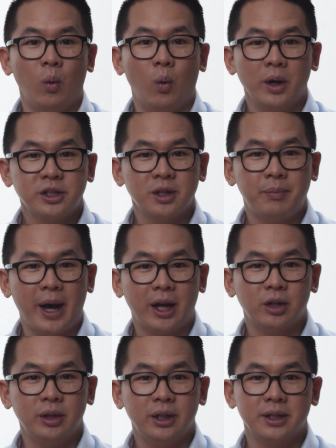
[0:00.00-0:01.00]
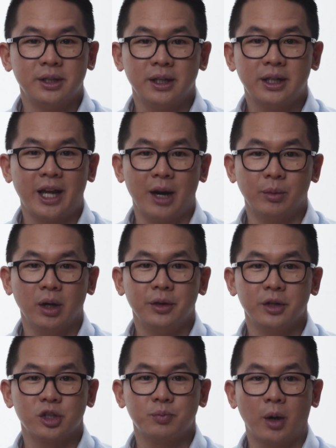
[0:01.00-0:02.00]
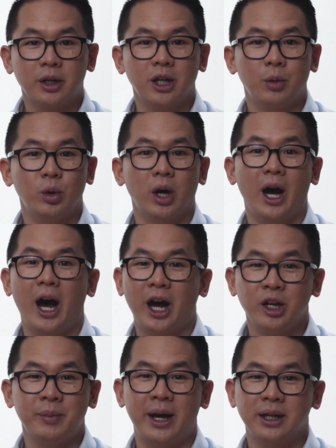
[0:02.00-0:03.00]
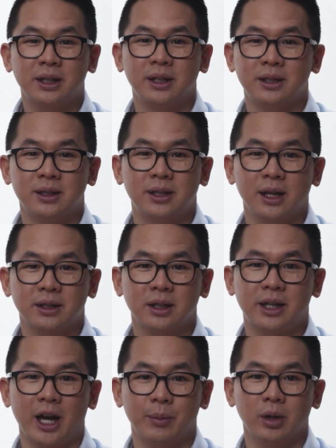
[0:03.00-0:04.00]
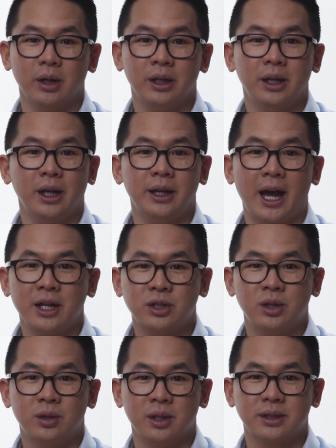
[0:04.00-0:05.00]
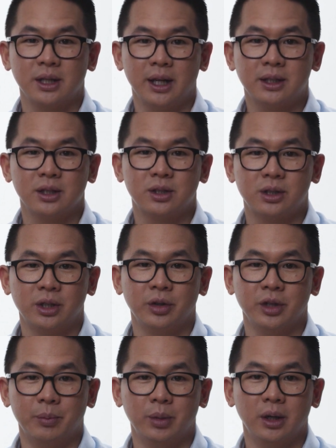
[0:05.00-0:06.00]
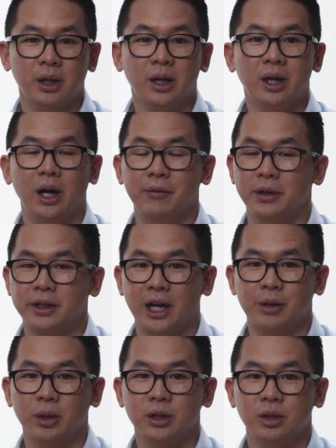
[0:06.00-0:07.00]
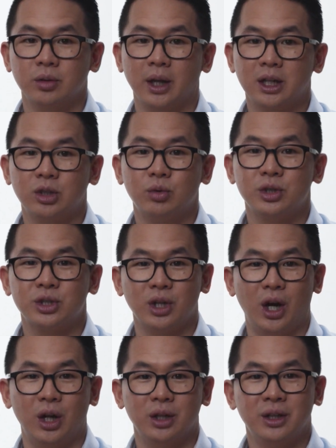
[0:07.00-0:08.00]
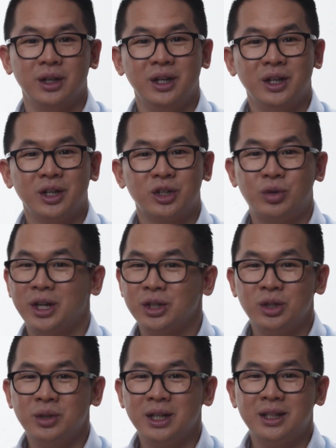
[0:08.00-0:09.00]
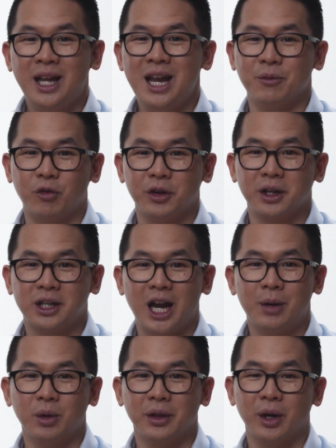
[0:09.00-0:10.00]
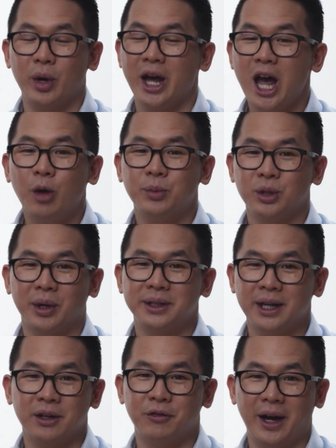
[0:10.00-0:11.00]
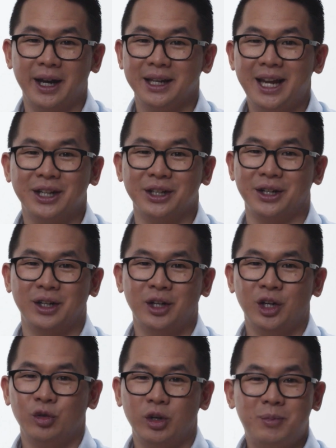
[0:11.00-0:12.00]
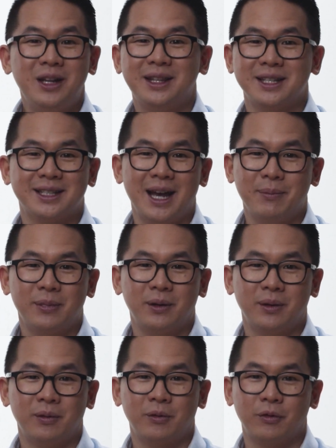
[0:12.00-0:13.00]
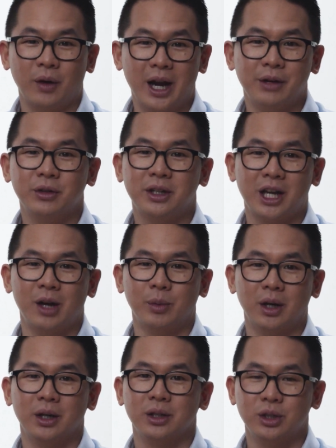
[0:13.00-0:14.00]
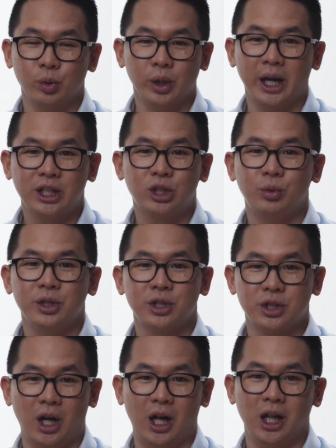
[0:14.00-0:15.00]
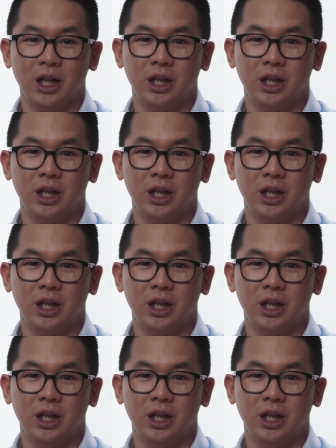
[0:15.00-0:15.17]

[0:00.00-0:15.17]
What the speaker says: Once the battery is in the camera, the Smart Hub will automatically detect the camera and ask you to select the serial number of the camera you'd like to install. Create a unique name for the camera that will help you identify it later. Repeat the step for every camera you'd like to install.